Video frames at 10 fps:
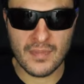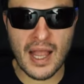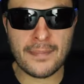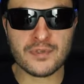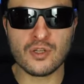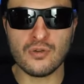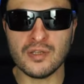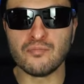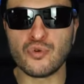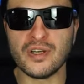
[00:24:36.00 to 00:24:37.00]

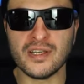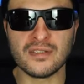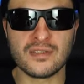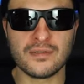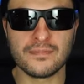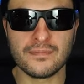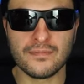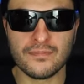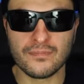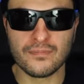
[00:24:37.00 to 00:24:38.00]
Absolutely brilliant.
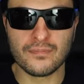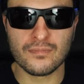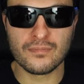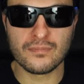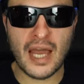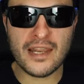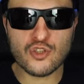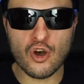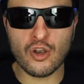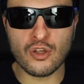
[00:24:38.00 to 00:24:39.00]
And it's
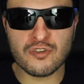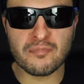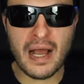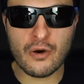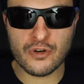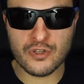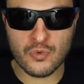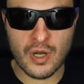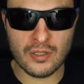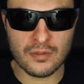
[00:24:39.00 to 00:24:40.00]
got a lot of power as
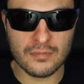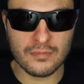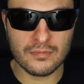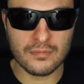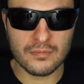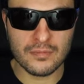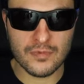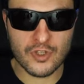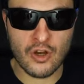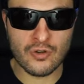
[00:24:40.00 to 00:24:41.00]
well.
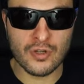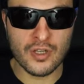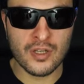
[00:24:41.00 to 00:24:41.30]
So